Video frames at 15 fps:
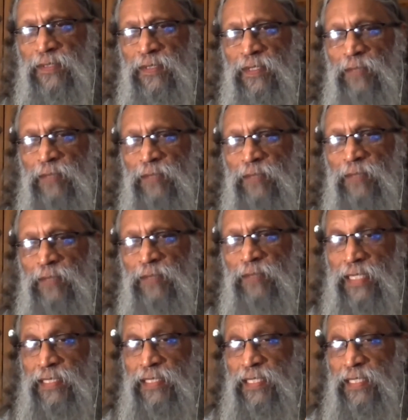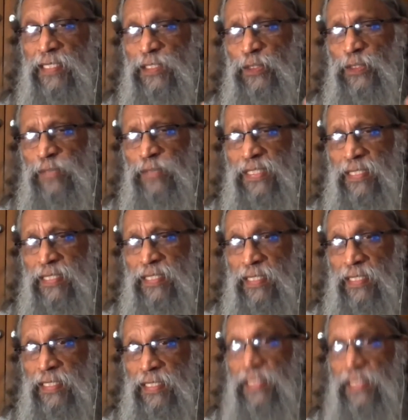But that needs to be
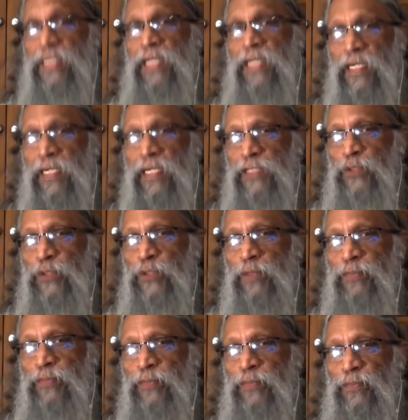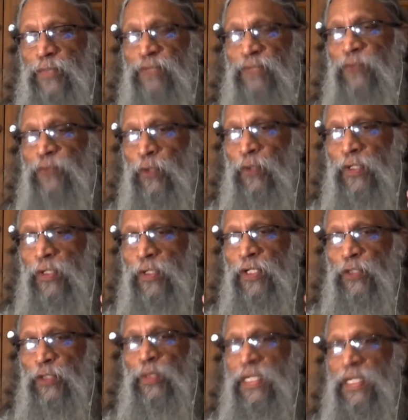clearly understood before
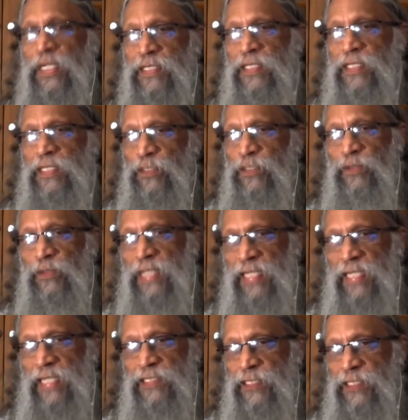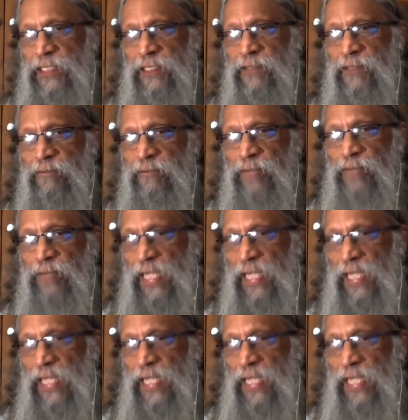you enter into the action plan.